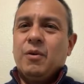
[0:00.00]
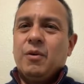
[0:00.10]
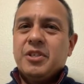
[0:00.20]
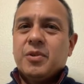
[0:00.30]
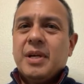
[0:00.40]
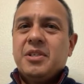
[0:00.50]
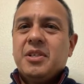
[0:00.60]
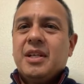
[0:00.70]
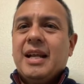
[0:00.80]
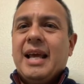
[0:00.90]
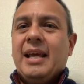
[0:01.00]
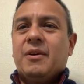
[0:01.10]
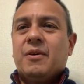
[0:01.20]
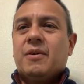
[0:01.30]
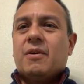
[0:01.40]
Frustration and
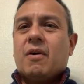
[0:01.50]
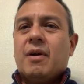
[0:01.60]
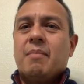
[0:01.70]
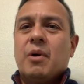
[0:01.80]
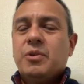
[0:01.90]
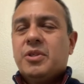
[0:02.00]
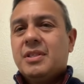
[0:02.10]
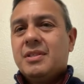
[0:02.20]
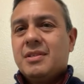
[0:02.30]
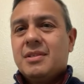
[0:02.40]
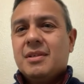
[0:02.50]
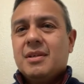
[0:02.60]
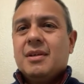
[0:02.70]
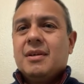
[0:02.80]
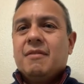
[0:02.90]
anger are emotions.
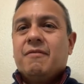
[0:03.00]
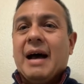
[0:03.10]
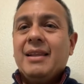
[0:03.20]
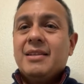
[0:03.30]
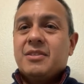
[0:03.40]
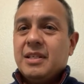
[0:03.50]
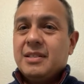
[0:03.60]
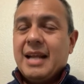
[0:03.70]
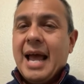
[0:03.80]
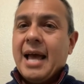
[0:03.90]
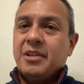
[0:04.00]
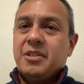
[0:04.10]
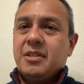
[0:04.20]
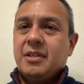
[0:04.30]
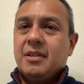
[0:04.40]
Violence is an
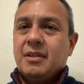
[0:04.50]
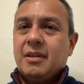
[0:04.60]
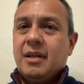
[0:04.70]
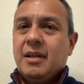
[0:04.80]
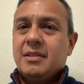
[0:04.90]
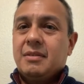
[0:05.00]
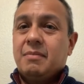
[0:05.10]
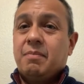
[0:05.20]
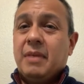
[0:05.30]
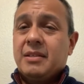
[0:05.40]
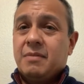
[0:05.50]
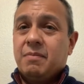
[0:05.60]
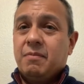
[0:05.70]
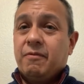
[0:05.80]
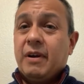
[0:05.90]
action, and it's it's
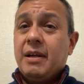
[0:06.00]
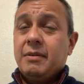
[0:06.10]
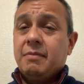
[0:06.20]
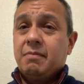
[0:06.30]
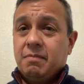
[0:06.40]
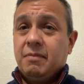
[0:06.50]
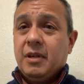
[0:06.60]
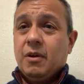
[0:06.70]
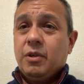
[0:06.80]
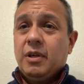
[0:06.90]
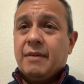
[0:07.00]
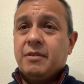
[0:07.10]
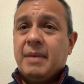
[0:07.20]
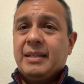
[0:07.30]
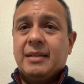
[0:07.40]
very you know you have to
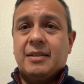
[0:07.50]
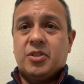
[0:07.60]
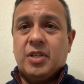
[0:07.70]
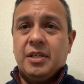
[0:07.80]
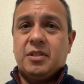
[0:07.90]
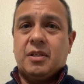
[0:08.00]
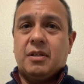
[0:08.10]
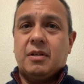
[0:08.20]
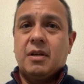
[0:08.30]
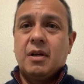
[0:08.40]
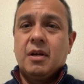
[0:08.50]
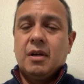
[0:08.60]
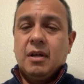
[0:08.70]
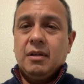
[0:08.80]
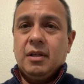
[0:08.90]
make that distinction
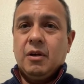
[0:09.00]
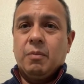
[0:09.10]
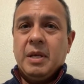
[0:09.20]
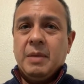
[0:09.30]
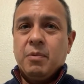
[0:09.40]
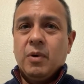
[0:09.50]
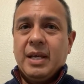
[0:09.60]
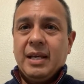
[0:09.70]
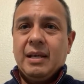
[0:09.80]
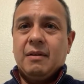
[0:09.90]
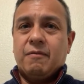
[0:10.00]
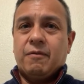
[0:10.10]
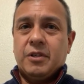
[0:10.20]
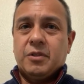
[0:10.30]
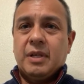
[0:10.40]
you know people can get
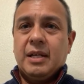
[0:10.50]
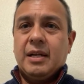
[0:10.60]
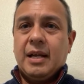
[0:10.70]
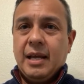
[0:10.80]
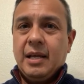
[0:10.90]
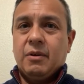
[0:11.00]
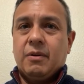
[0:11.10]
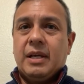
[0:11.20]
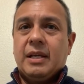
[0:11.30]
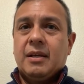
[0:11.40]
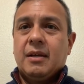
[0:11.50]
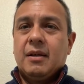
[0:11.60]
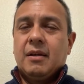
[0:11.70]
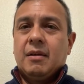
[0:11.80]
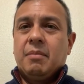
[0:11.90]
frustrated and angry
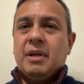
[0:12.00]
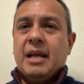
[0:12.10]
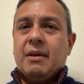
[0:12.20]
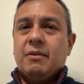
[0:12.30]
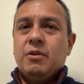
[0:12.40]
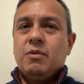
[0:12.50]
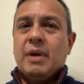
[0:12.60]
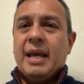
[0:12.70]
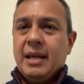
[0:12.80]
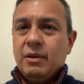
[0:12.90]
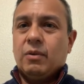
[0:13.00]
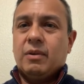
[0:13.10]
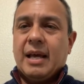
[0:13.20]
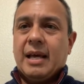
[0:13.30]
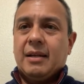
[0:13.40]
but how you handle
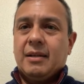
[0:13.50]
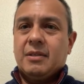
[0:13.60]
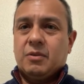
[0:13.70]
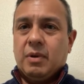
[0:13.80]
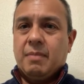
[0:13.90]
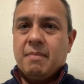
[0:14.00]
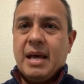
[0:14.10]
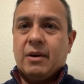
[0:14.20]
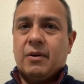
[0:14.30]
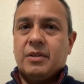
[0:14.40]
that is what matters.